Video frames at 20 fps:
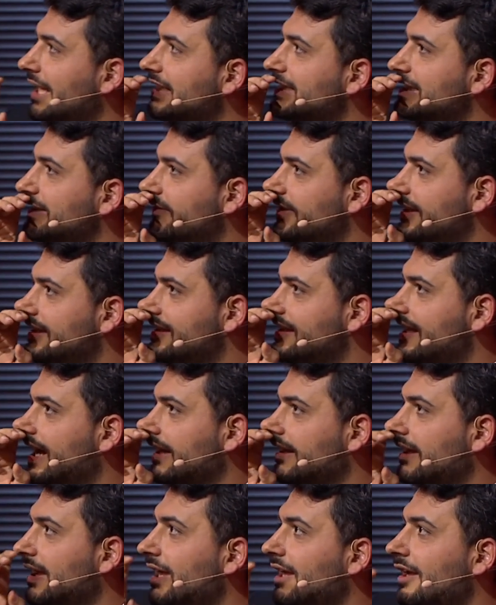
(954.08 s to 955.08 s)
activist, is
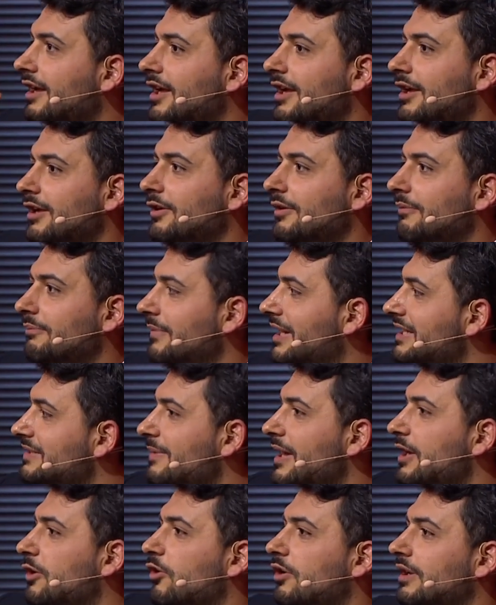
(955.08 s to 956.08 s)
that, as
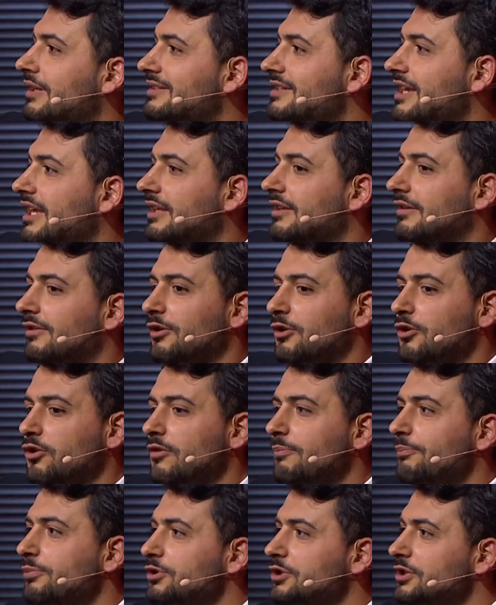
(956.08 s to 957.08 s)
my colleague said,
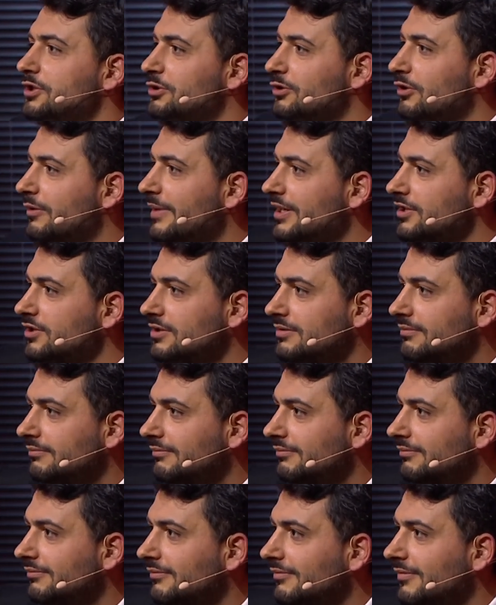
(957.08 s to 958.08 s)
Europe pushes so much,
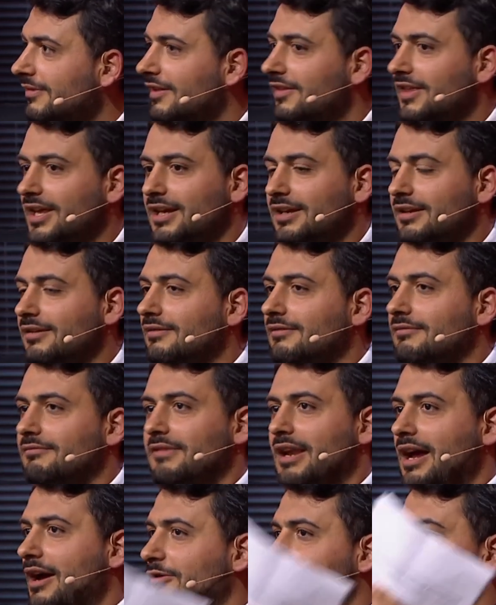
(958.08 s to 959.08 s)
then
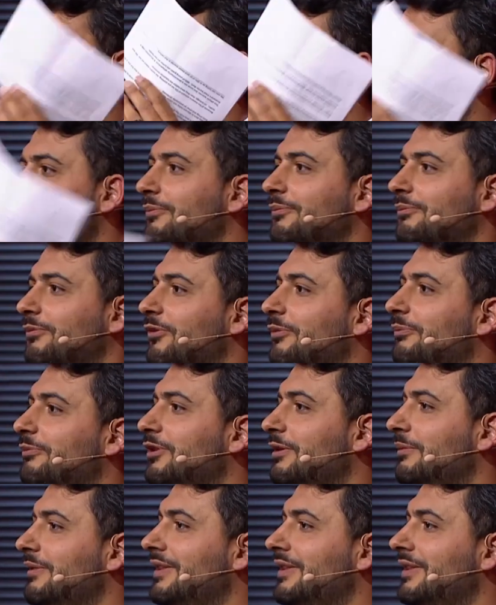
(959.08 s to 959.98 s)
now Trump will